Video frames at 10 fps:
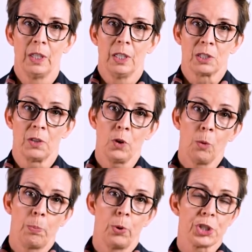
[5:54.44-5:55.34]
So if you're
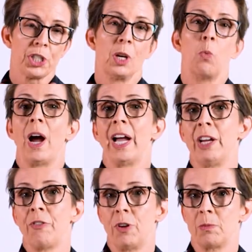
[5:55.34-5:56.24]
pushing away
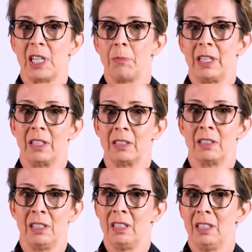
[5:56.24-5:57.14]
from something that
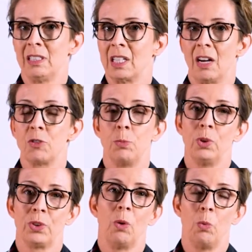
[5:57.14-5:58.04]
isn't comfortable or
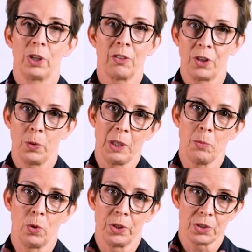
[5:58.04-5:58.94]
not working for you
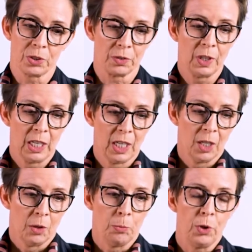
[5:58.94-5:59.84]
anymore, and you're sort of
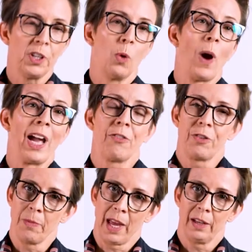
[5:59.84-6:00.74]
moving away
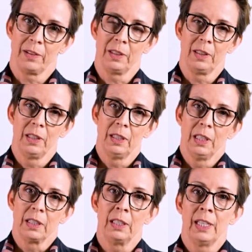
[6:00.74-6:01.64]
from that,
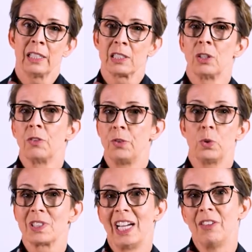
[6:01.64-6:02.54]
then that's not a full
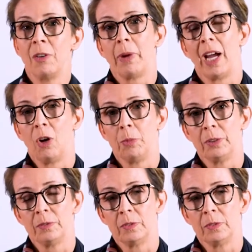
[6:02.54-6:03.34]
state of empowerment.